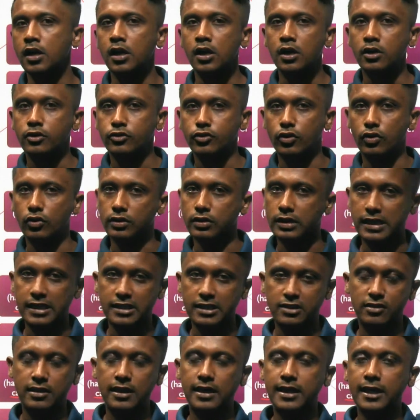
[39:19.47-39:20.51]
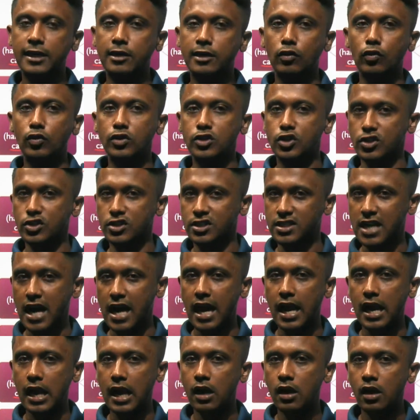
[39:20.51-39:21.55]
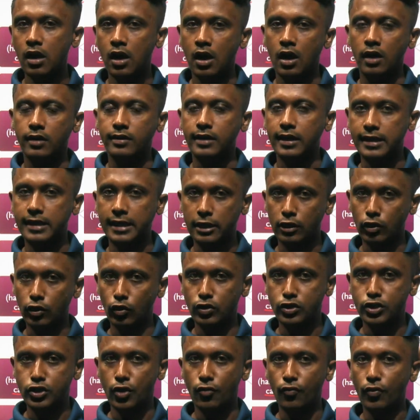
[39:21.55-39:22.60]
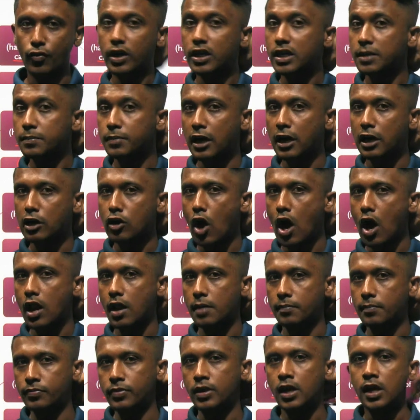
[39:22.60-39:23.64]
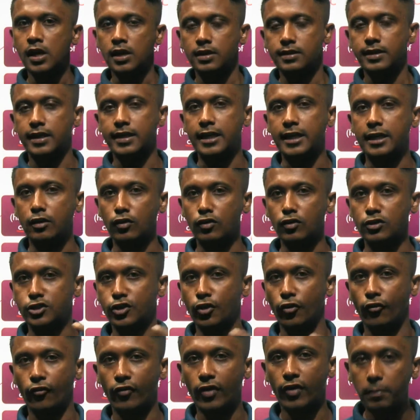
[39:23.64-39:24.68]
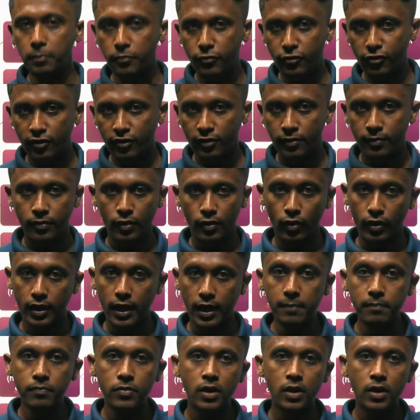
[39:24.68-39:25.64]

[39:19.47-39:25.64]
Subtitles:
So that includes your skull, that includes your vertebral column, that includes your ribs. Okay.